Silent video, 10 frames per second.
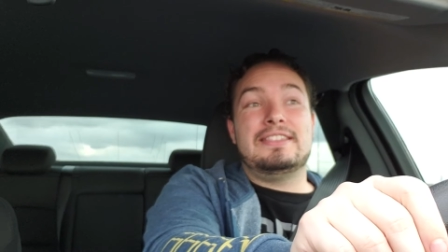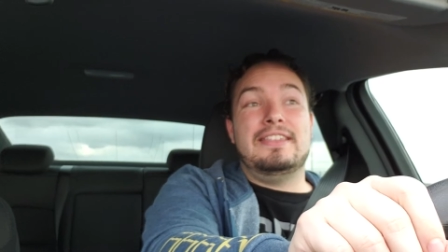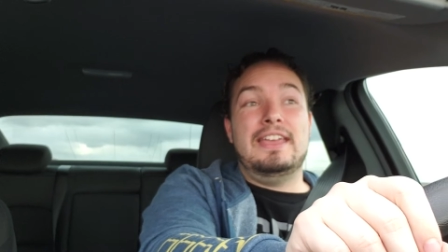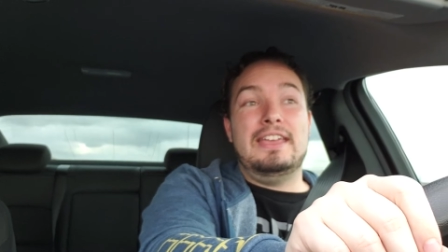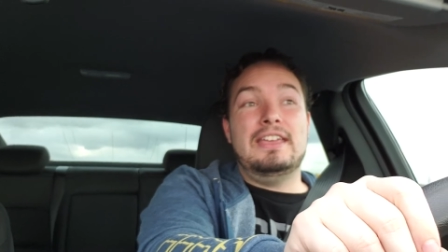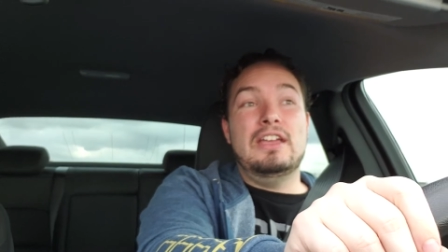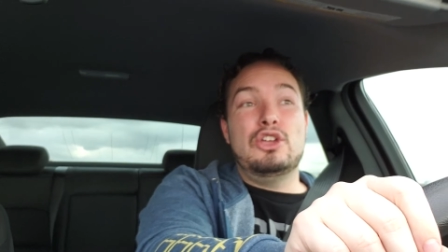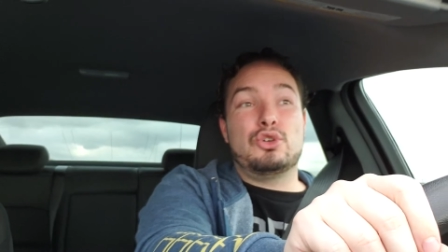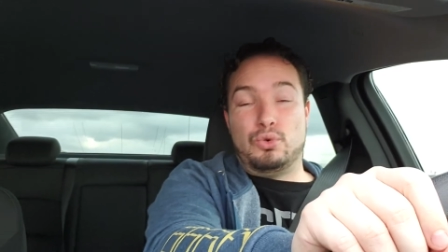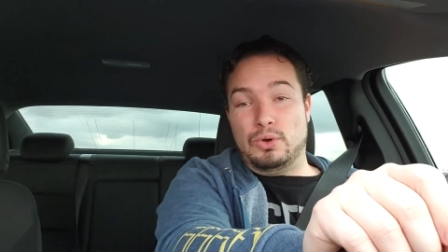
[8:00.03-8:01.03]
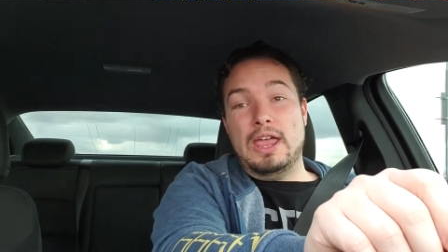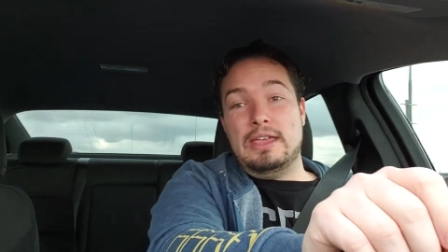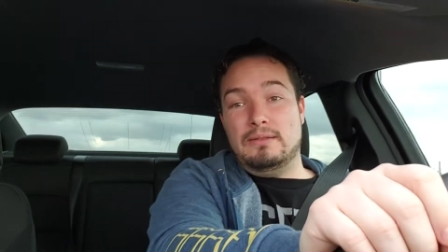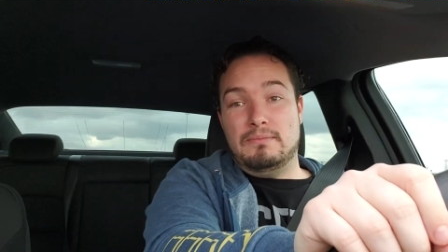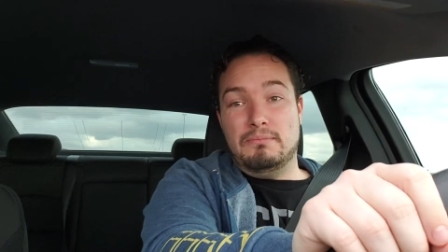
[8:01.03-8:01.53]
they
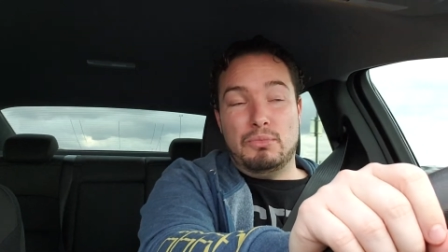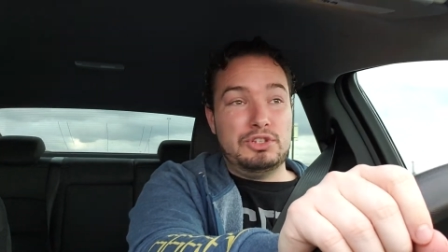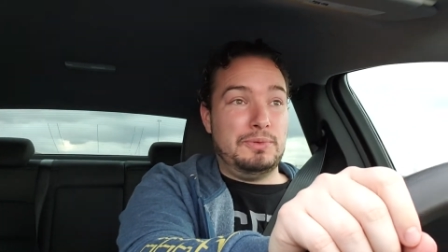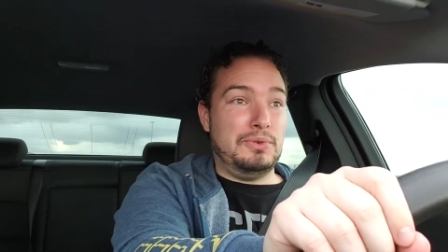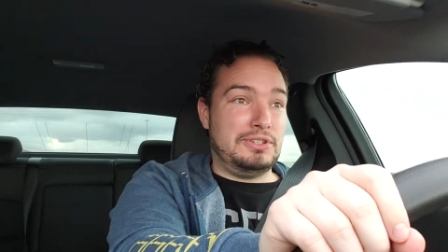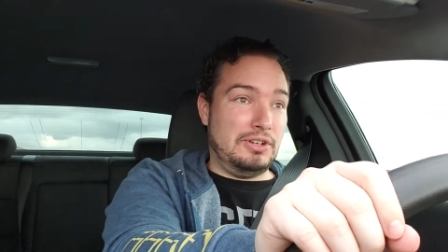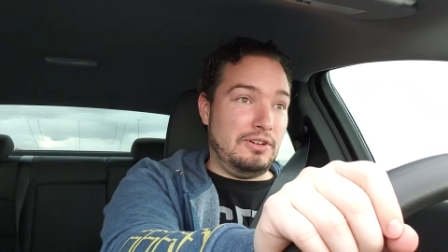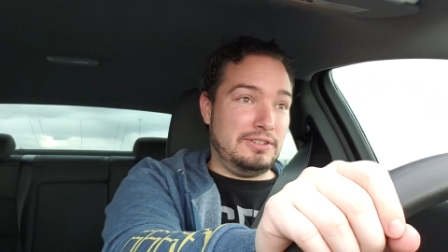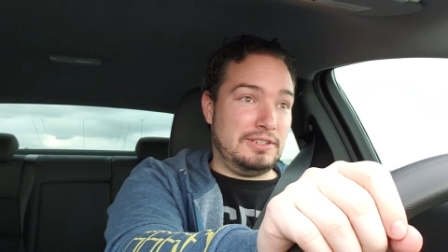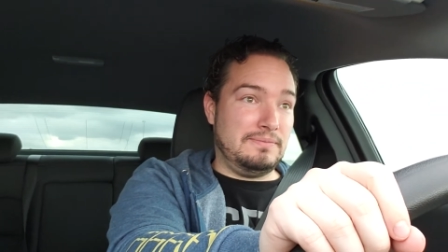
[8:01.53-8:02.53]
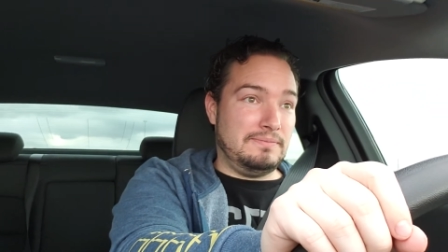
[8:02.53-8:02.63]
create multiple stars.